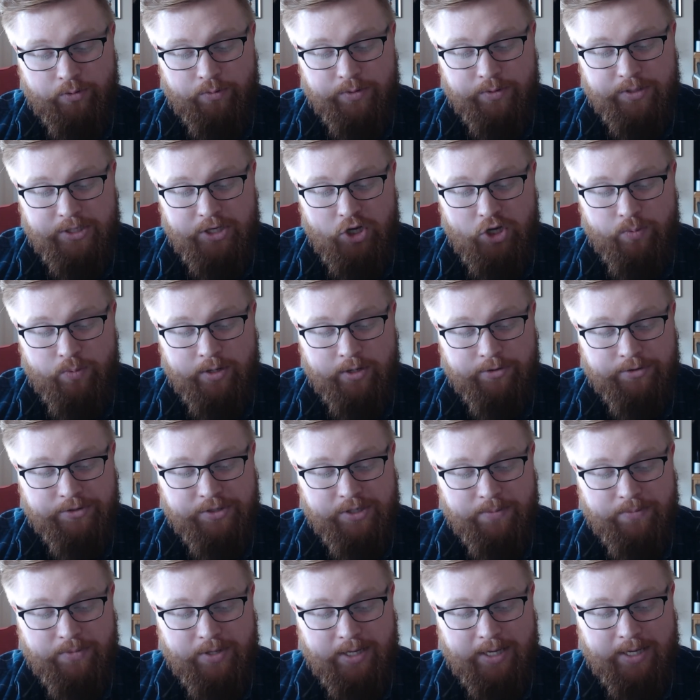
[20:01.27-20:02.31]
it was human or
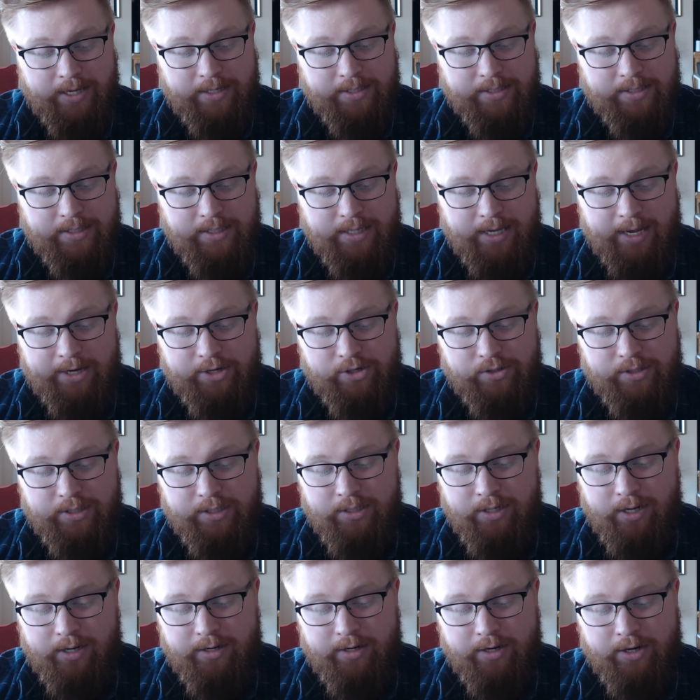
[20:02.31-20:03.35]
something else, the angel
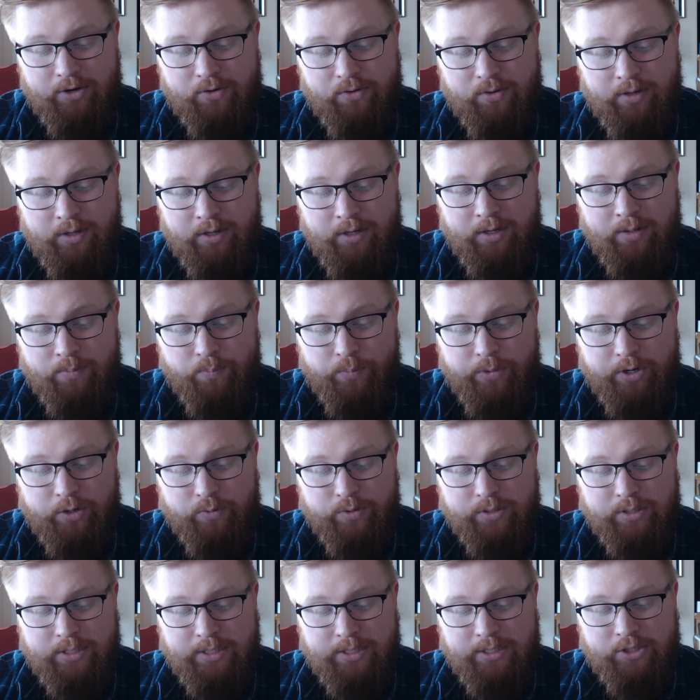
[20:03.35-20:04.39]
did not know, but it
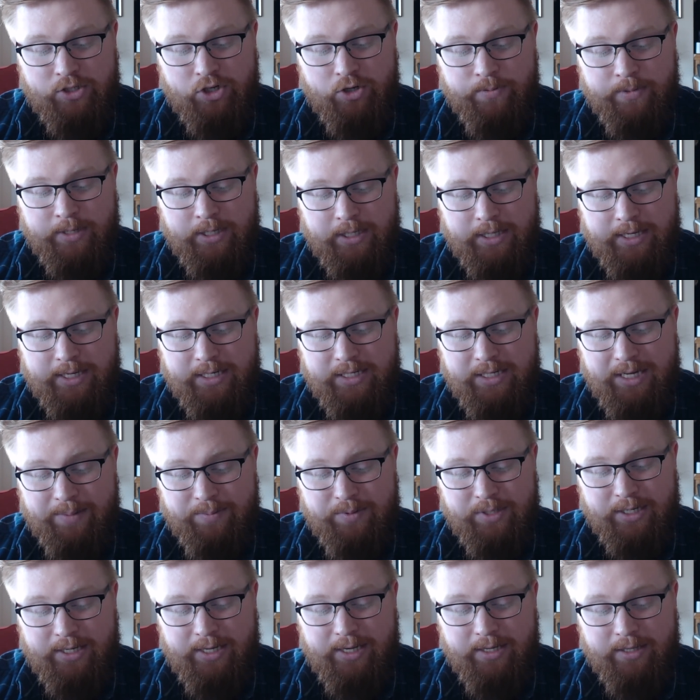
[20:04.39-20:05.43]
was disturbingly
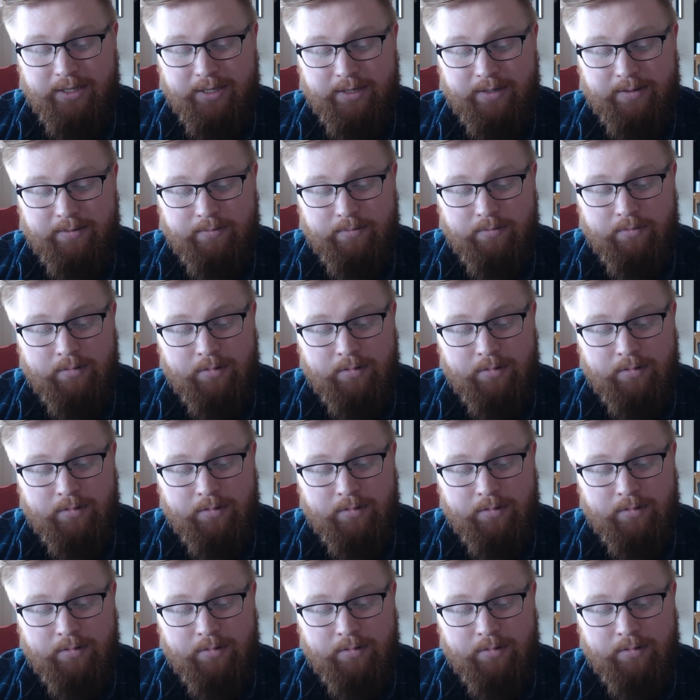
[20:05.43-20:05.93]
adept at killing.